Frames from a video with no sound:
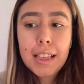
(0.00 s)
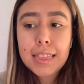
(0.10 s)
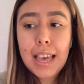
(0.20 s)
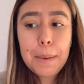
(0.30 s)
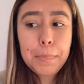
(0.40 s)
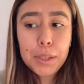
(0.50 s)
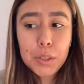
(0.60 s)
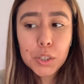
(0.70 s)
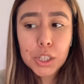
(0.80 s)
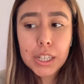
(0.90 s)
Land
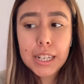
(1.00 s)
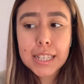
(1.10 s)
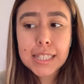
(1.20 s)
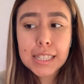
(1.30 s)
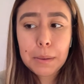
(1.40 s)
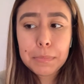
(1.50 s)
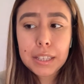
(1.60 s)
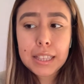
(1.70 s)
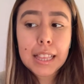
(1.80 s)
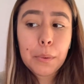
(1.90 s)
pollution is
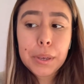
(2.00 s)
something that